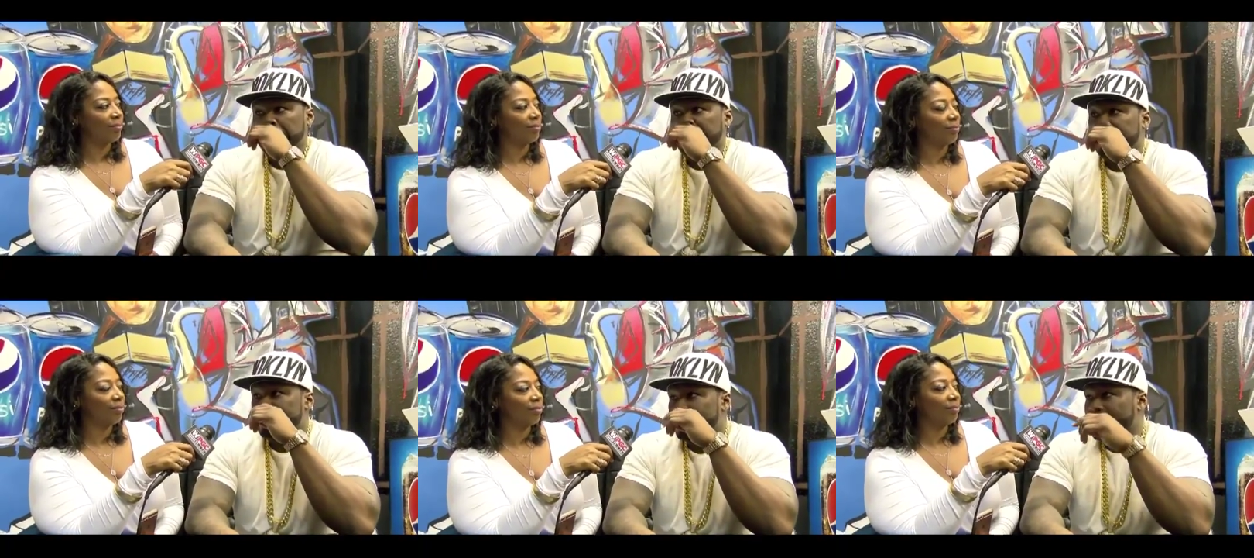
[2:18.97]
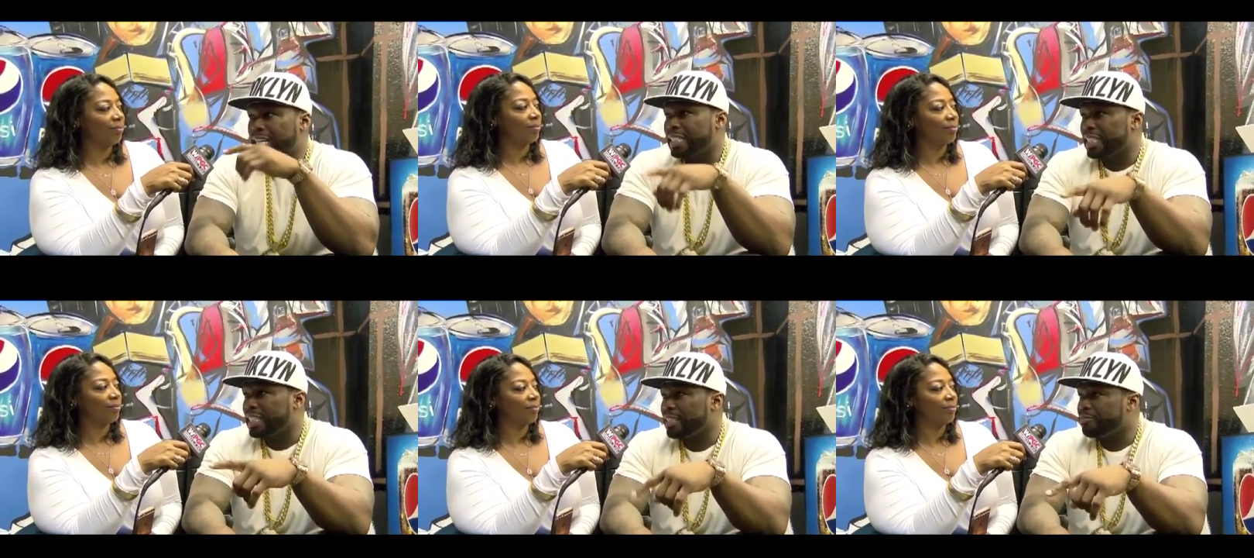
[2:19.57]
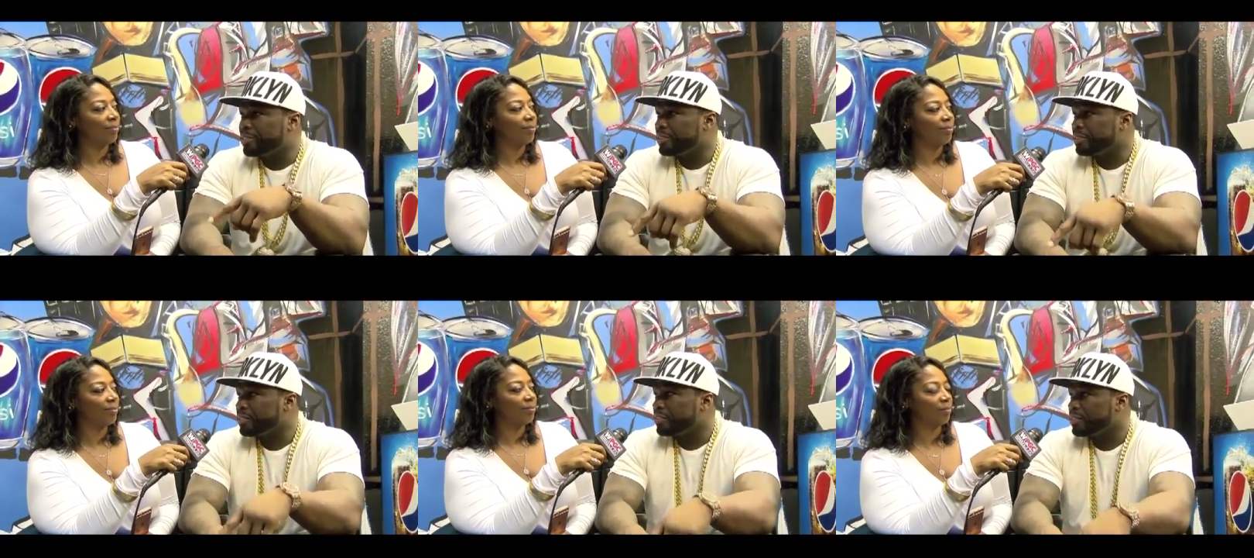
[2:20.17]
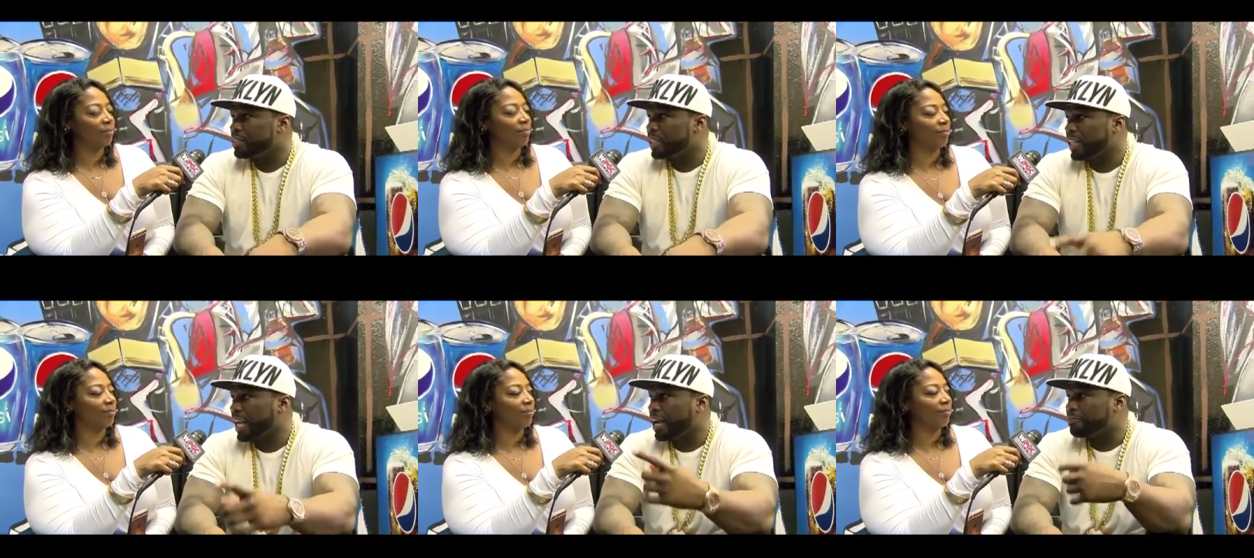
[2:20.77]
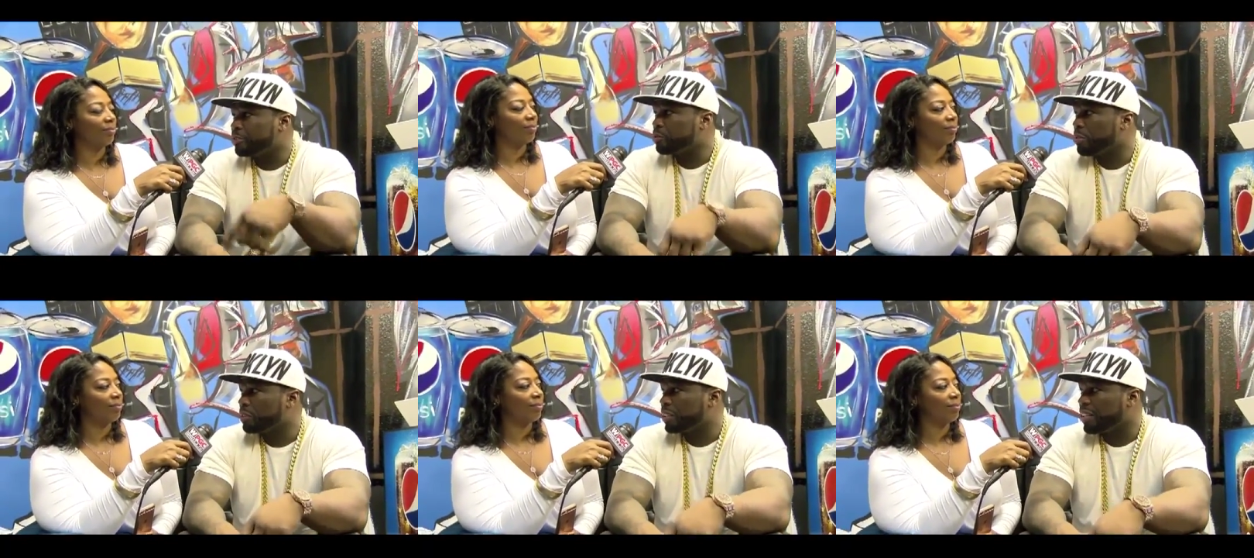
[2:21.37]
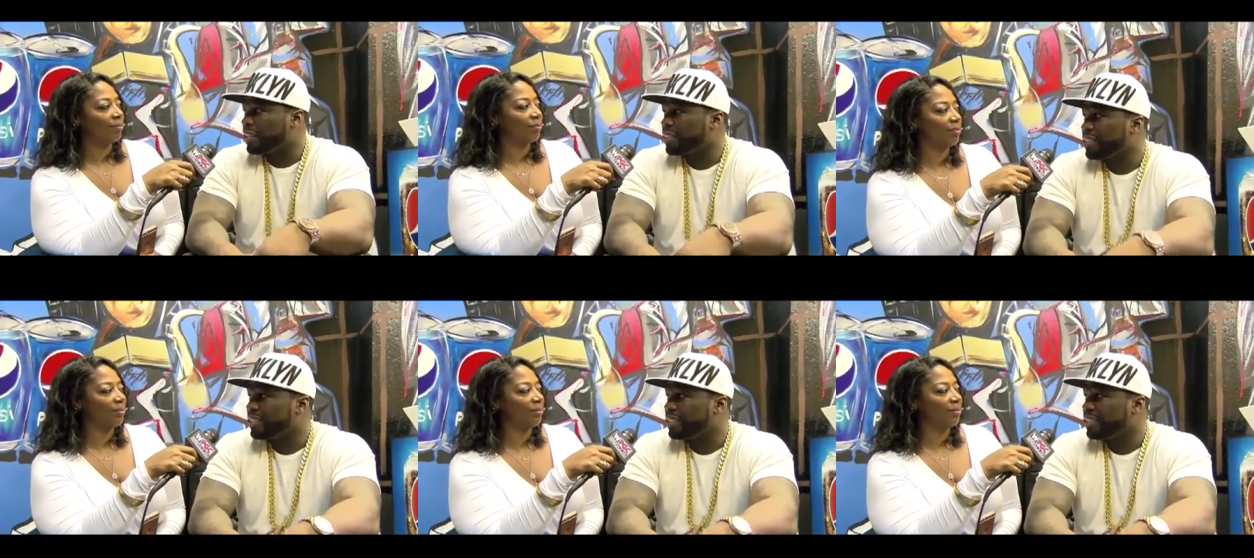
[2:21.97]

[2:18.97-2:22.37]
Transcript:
Speaker 1: like Saturday evening, mm-hmm. like after twelve o'clock,